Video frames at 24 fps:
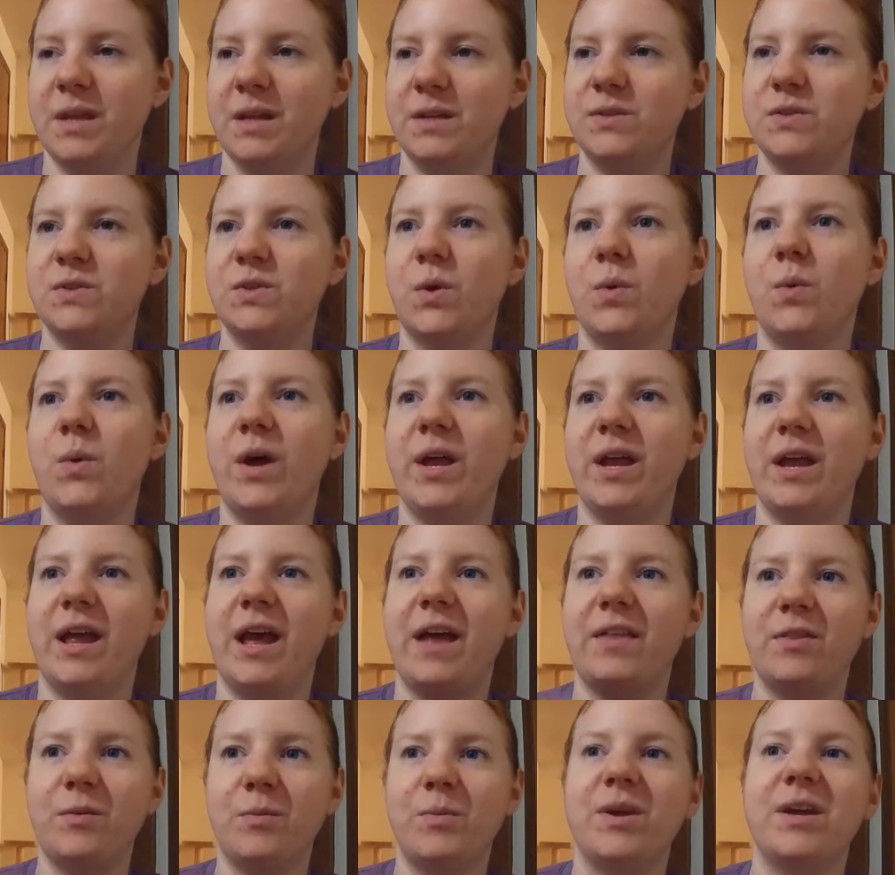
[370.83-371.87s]
so when
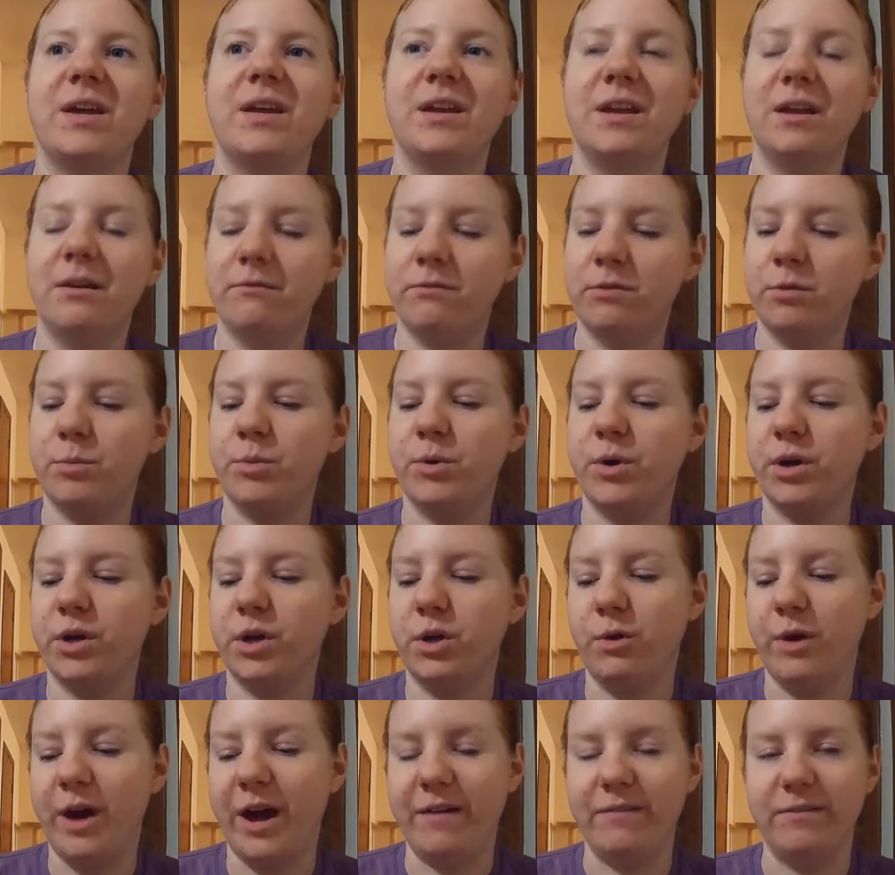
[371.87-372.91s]
at the beginning of the book
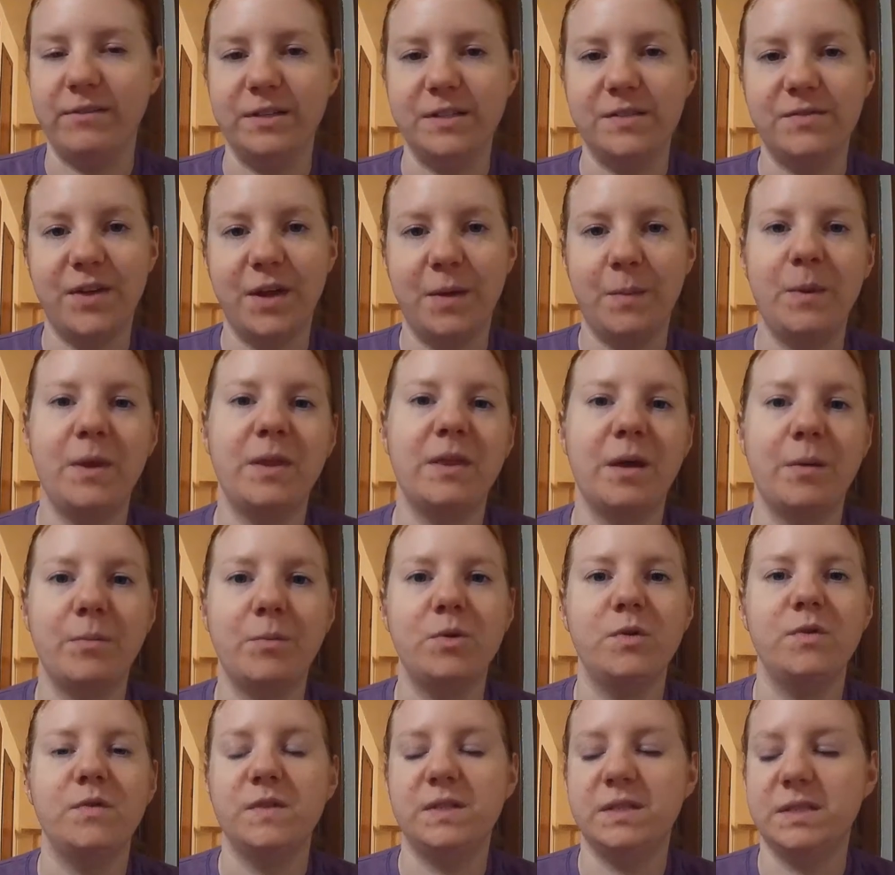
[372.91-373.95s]
you have this family that
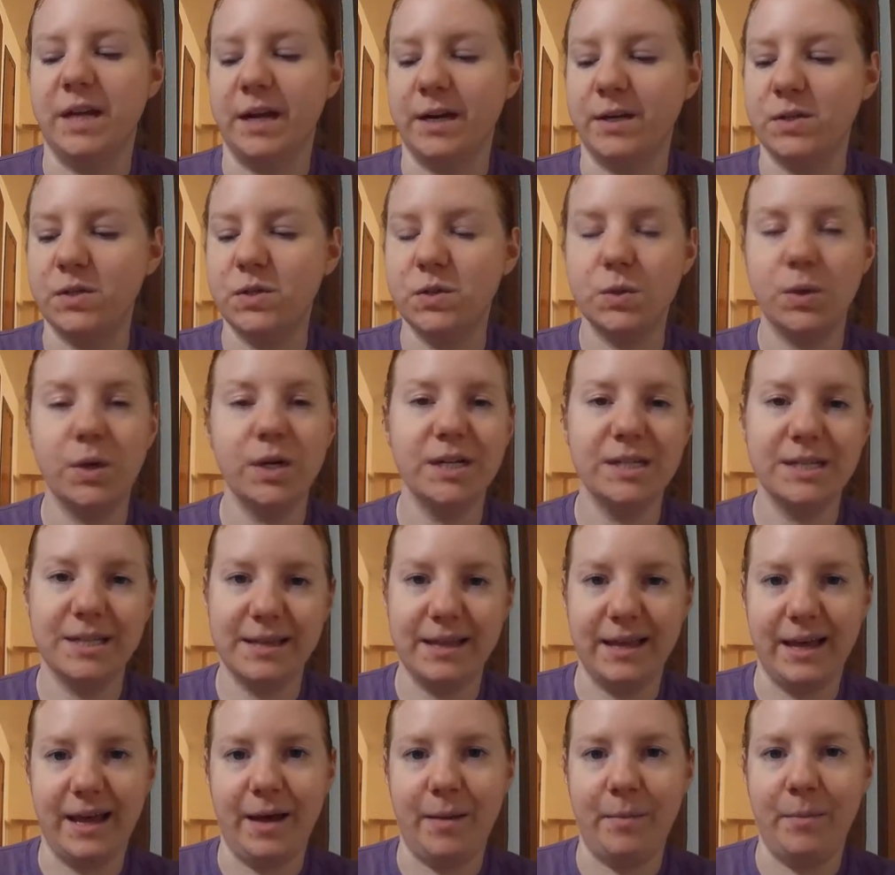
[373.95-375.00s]
moves next door to
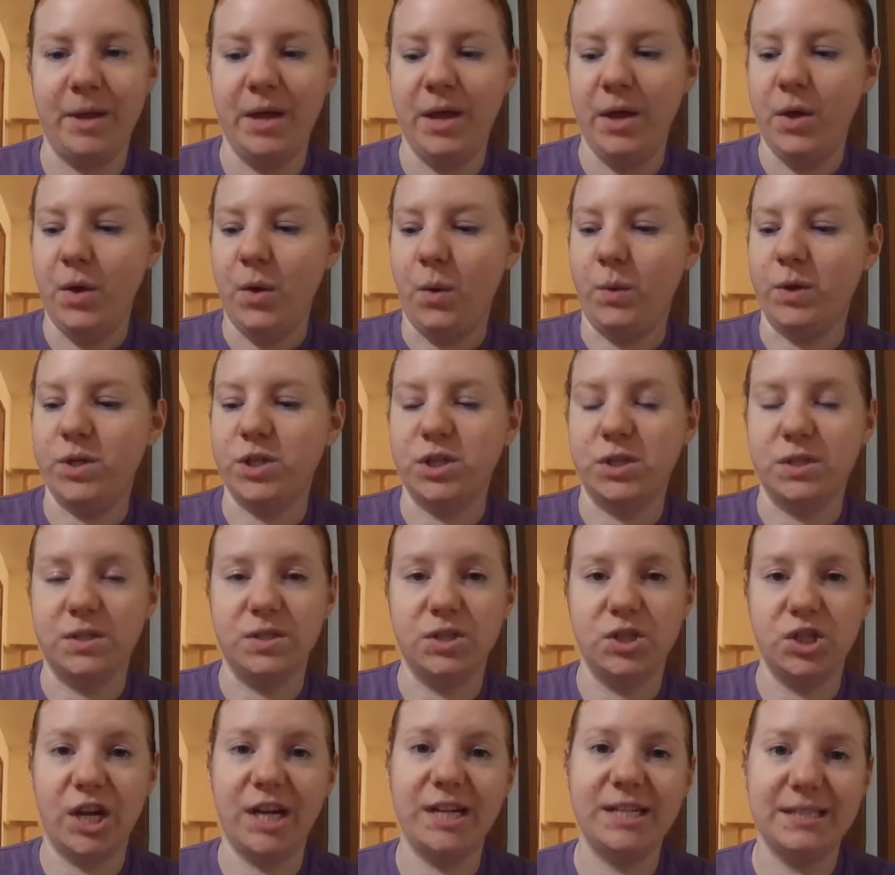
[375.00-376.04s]
them, which is
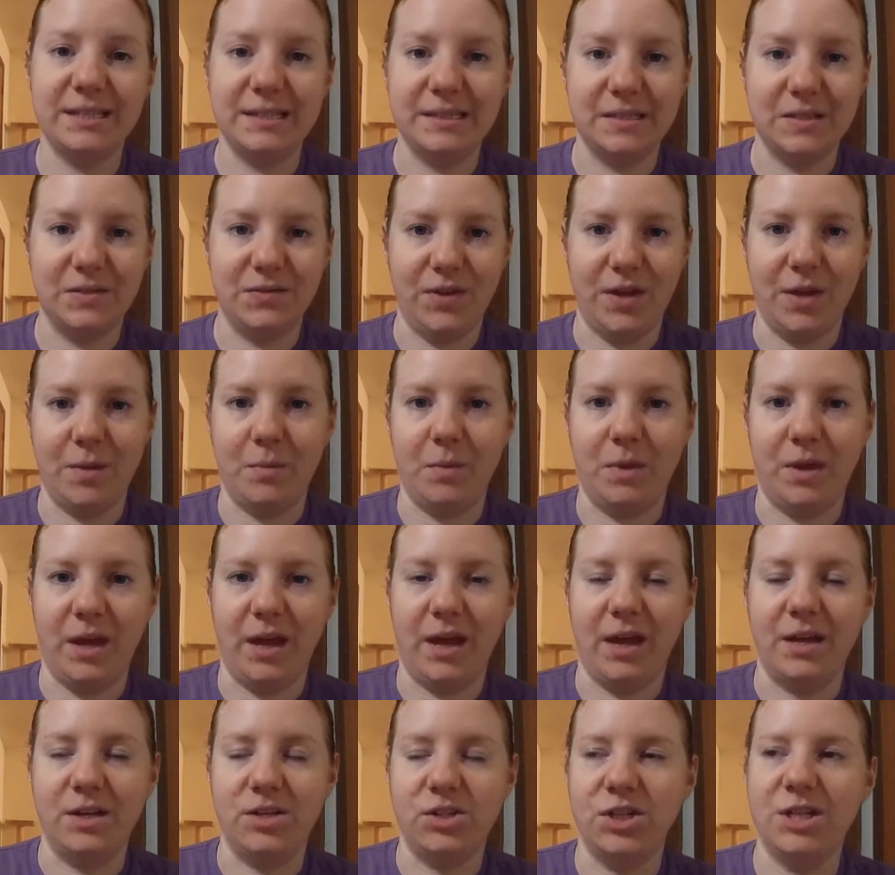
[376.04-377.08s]
Jace's family,
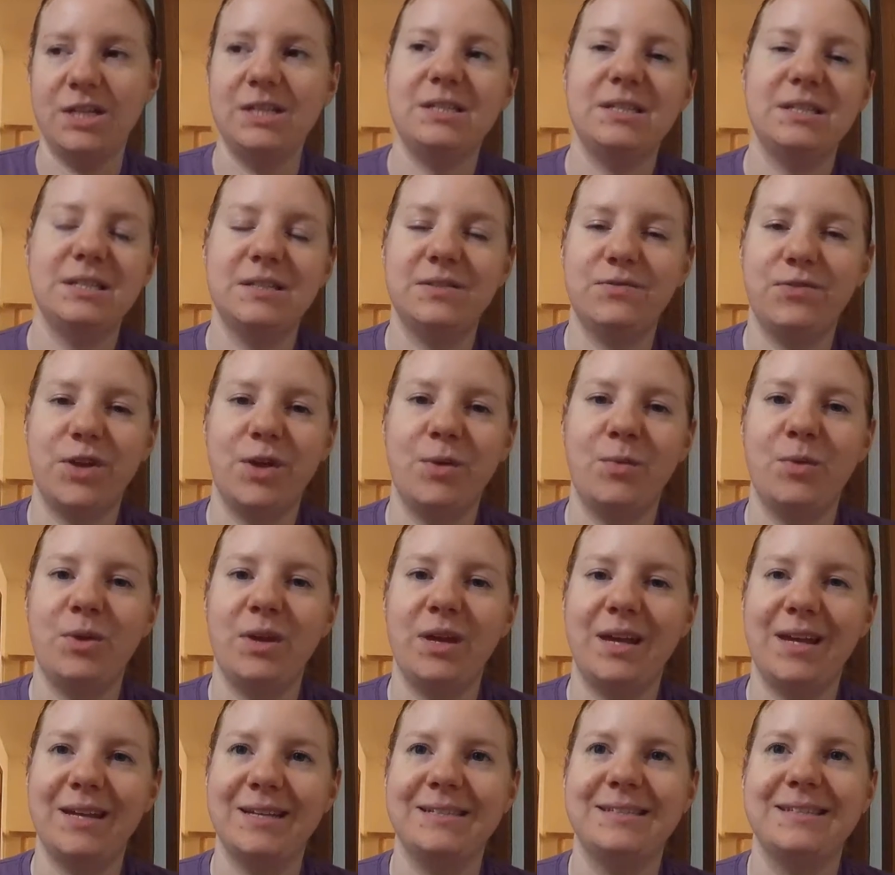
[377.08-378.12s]
and Jace's family
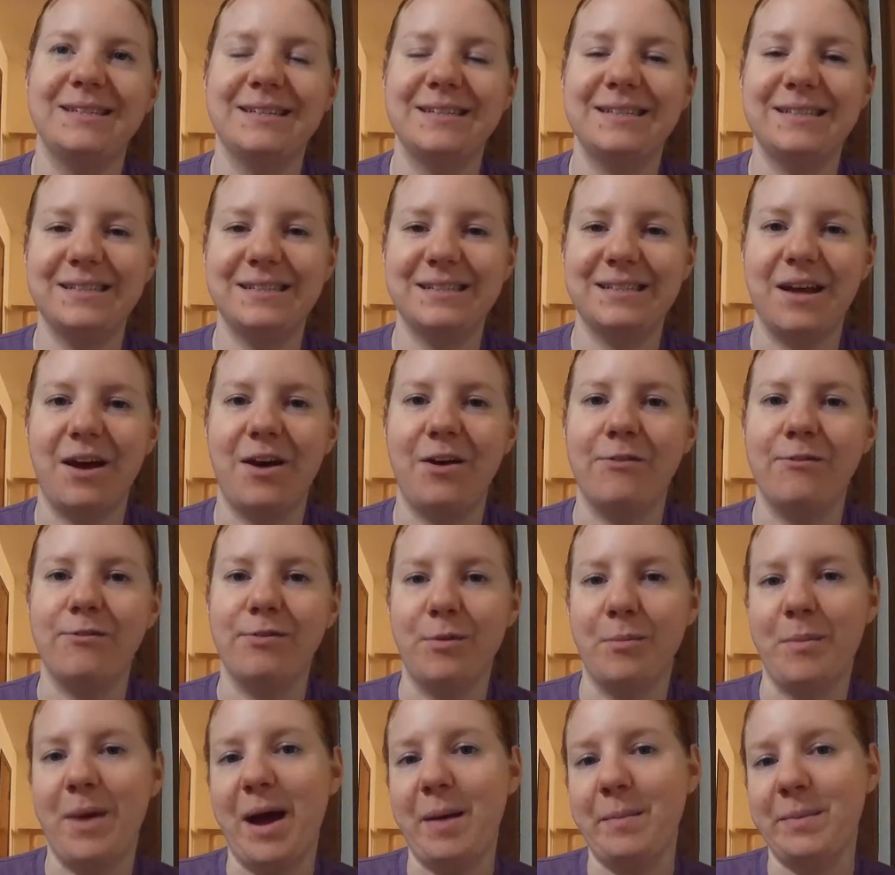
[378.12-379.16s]
consists of the
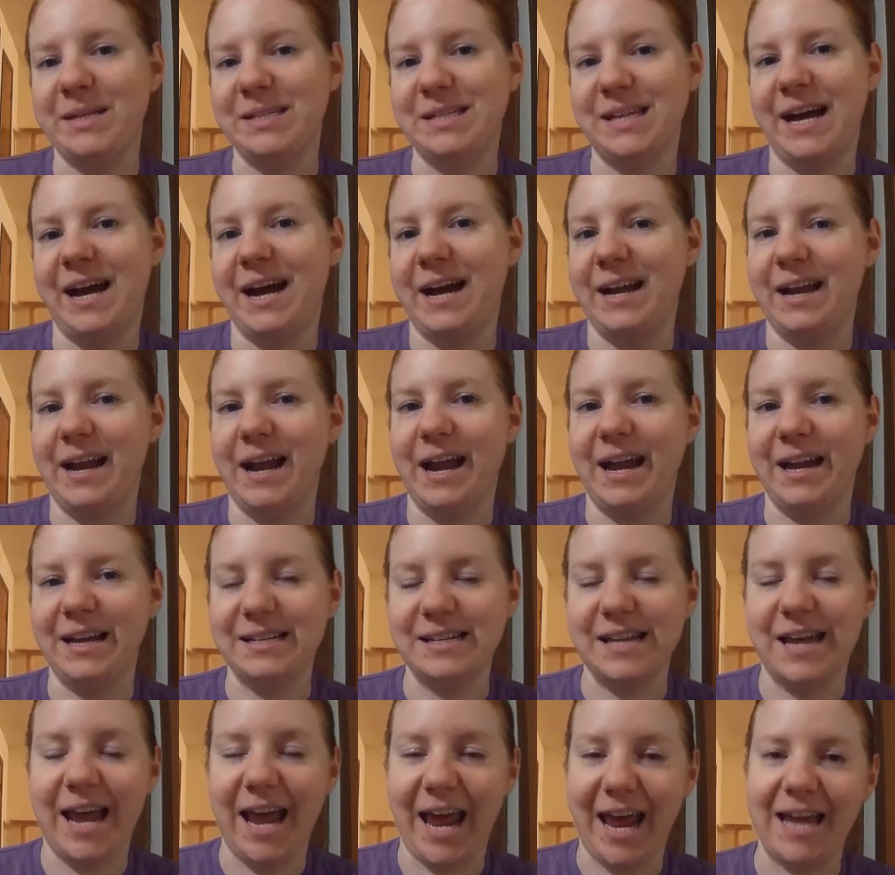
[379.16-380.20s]
mom and dad and
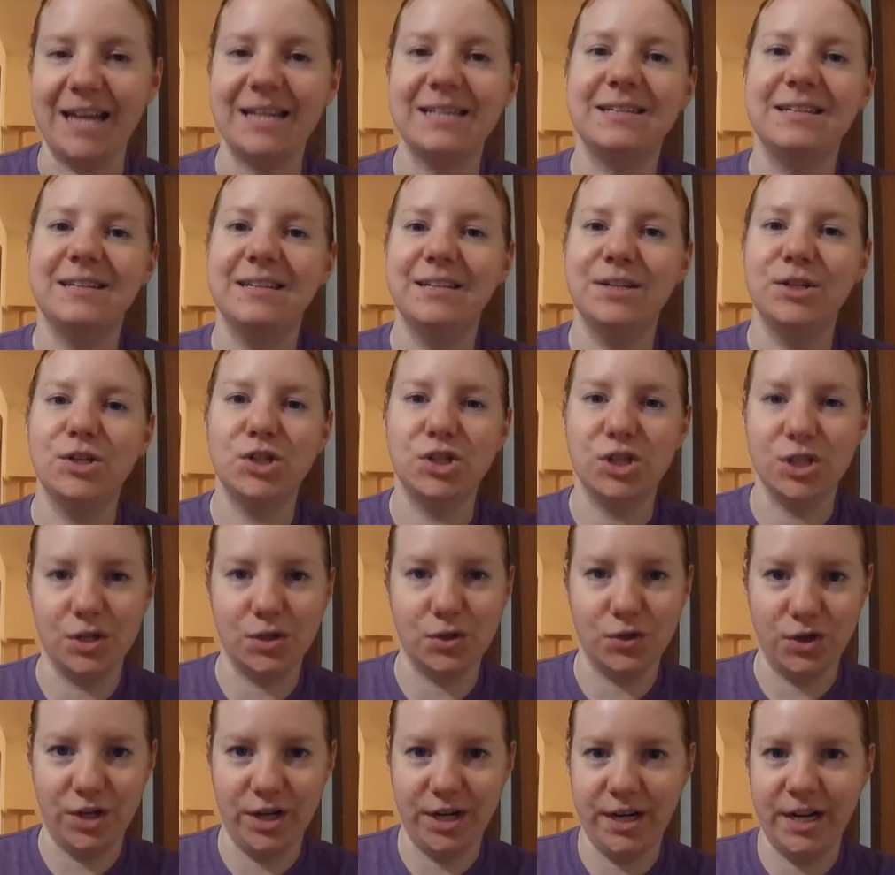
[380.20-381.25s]
8
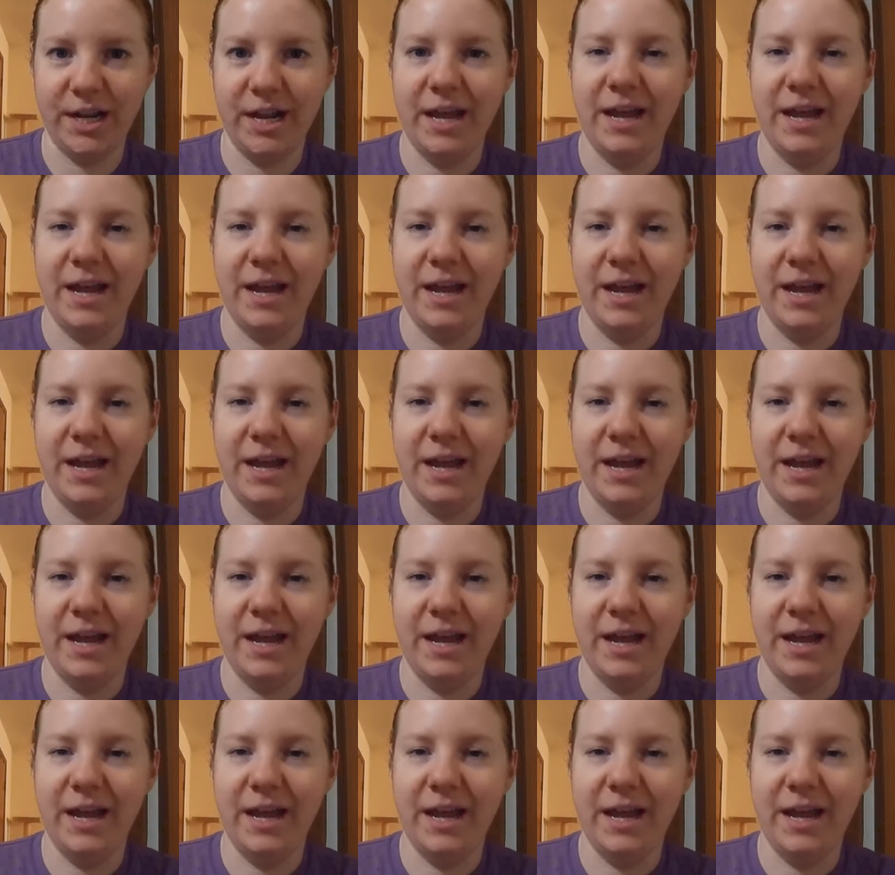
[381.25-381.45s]
children.